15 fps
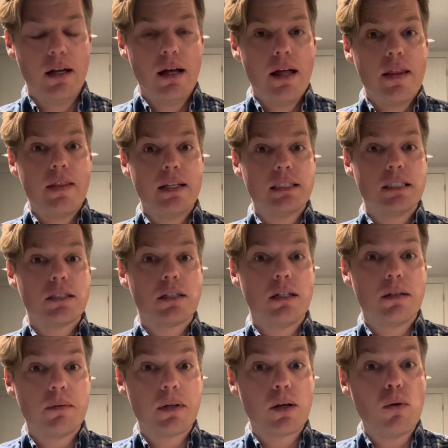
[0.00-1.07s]
This is
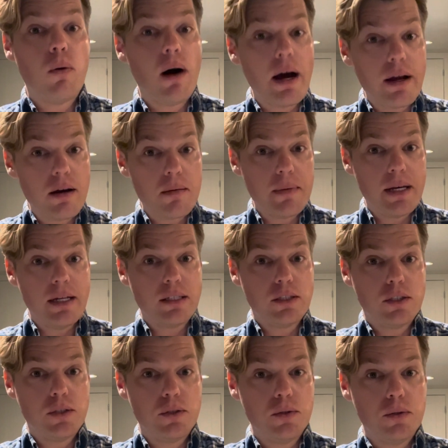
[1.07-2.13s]
gonna require me
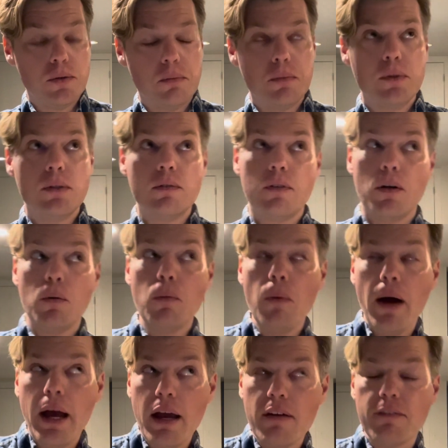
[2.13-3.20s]
to move
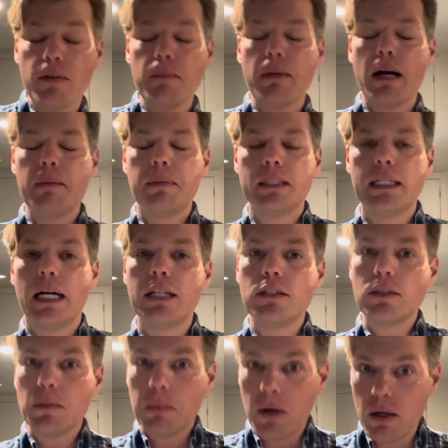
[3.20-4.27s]
away from my
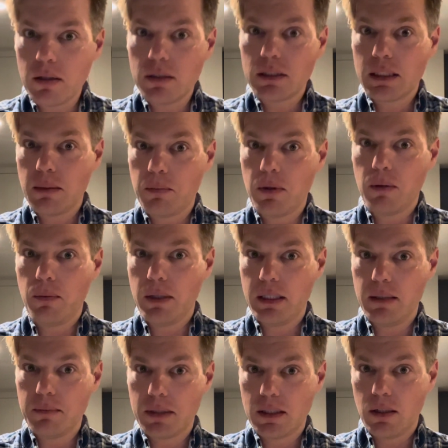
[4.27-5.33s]
potential partnership with
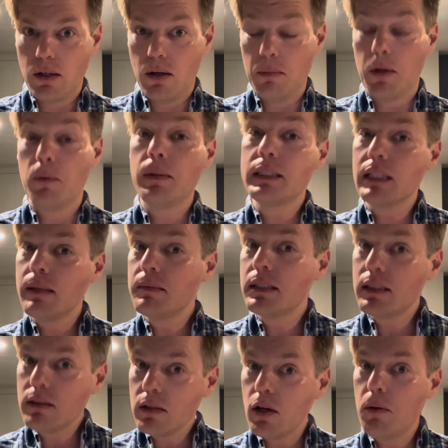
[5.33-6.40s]
Williams-Sonoma, which I'm
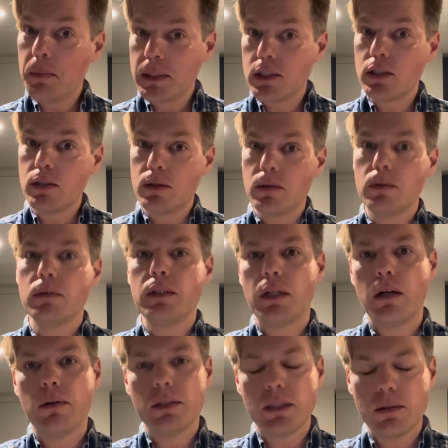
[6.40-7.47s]
still open to, you
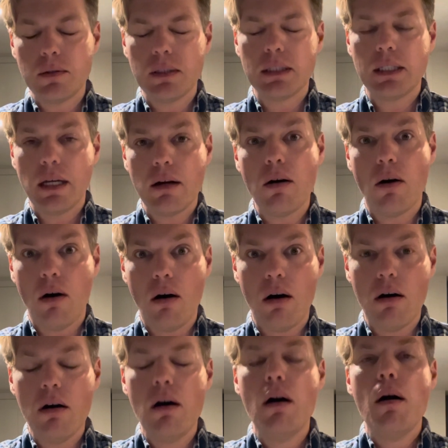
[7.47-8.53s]
know, as soon as they
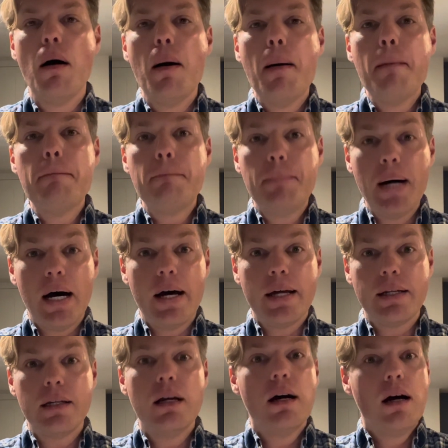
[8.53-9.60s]
call.
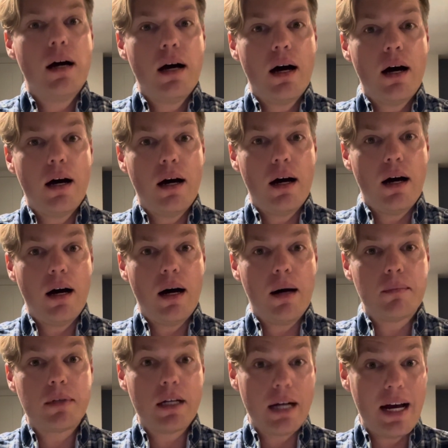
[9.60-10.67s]
But
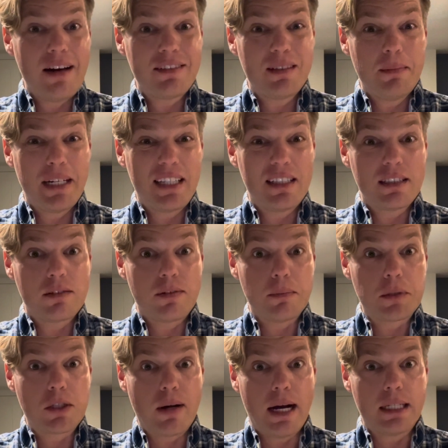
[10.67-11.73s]
I'm gonna have to make this from
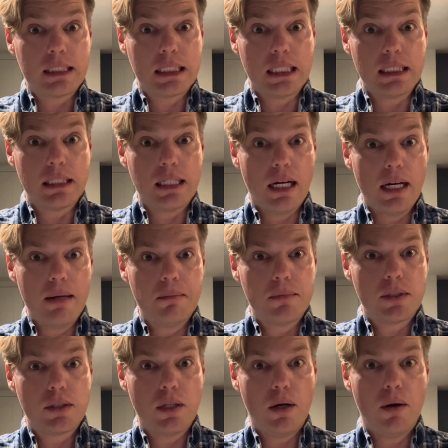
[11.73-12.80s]
scratch this time,
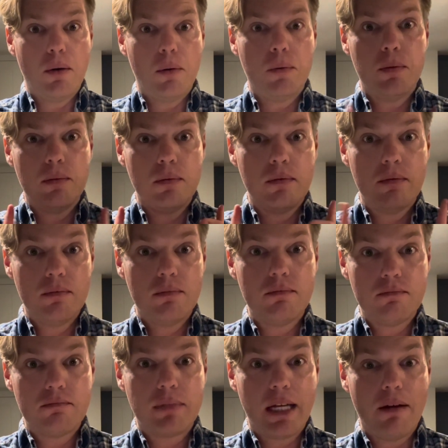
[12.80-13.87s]
so
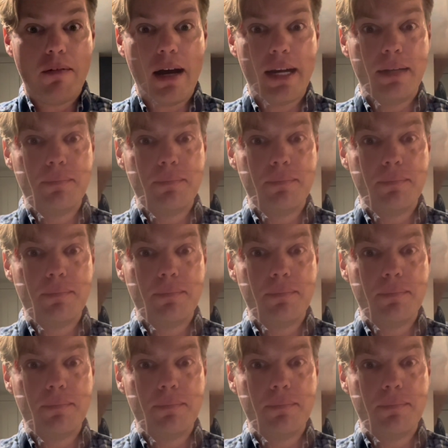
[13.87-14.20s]
get ready.